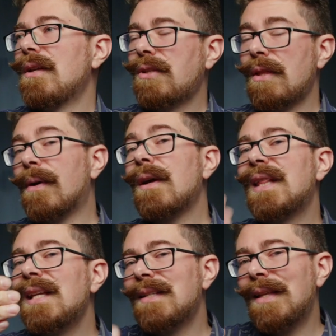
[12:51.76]
So there are
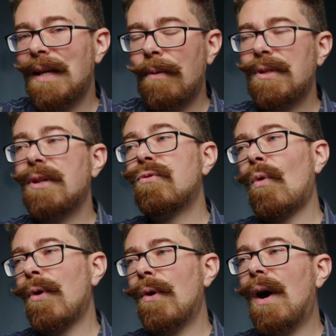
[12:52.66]
things in there which can
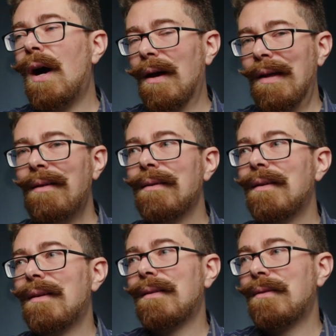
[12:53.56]
draw your eye,
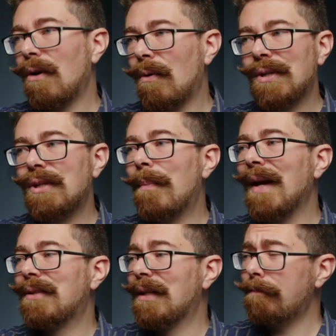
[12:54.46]
no question
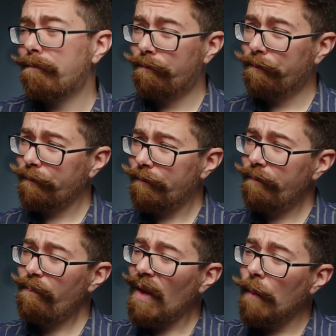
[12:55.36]
about it.
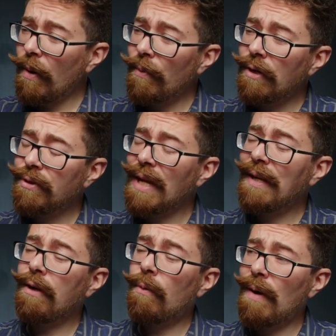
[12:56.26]
But when you're
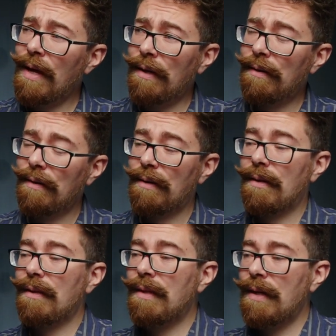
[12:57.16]
taking away
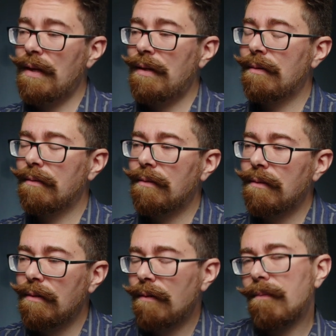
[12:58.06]
the
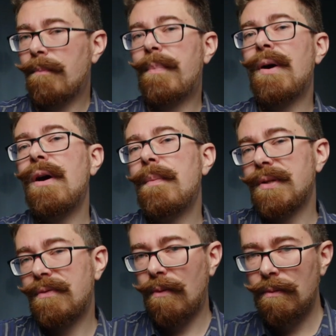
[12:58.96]

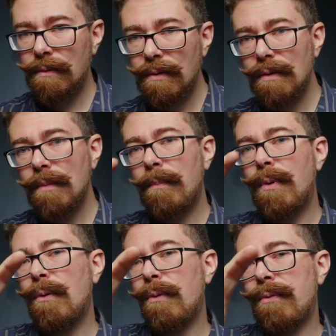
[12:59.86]
purposeful
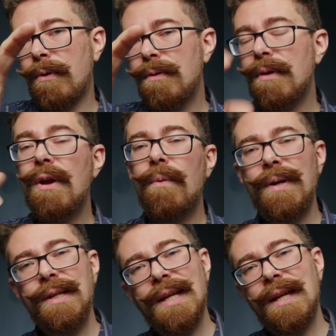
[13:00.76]
pull through, when
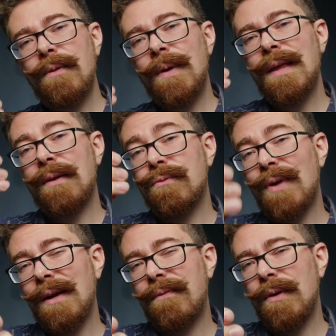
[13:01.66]
you're taking away that
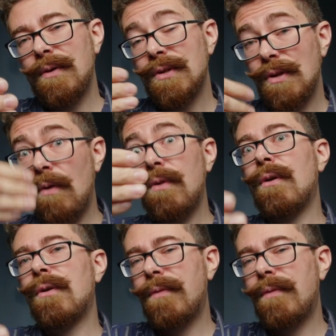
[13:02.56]
rack focus on the longer